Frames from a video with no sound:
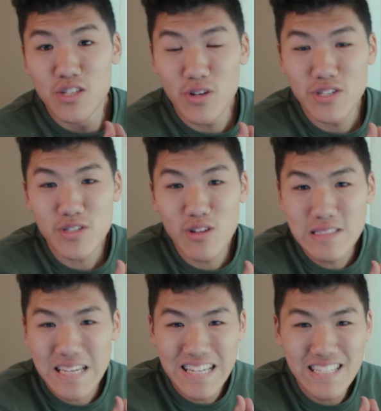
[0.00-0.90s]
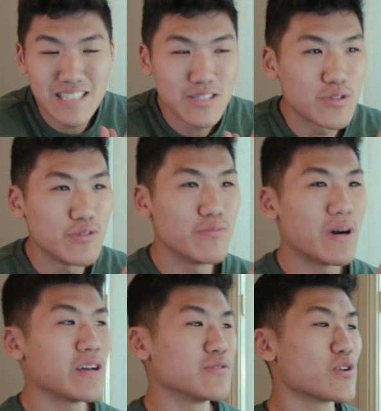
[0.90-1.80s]
So I just logged in to
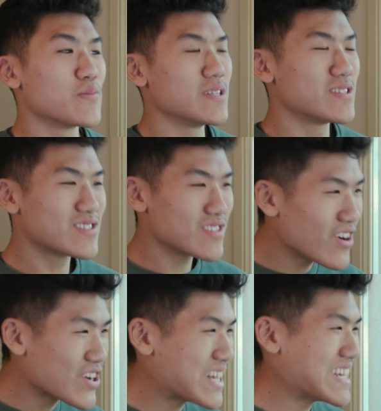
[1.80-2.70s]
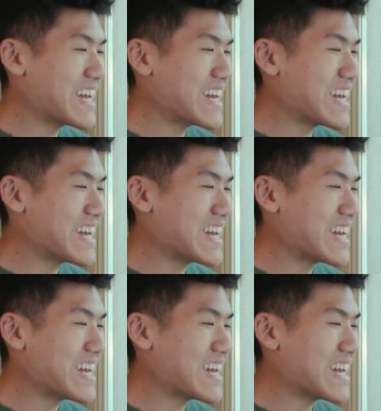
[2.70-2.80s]
my Adobe Stock,